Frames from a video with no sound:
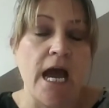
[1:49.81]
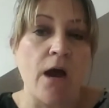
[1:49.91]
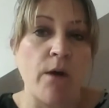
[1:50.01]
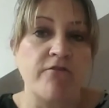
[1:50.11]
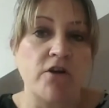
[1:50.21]

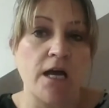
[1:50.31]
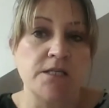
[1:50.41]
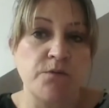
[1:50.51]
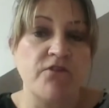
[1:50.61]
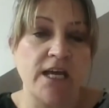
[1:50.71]
However,
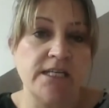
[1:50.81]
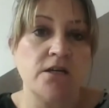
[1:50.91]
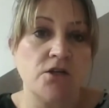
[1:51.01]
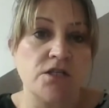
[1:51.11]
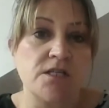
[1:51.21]
as we've already
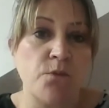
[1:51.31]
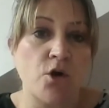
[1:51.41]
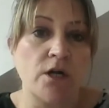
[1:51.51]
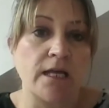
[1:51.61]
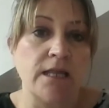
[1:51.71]
heard this
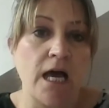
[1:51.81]
morning,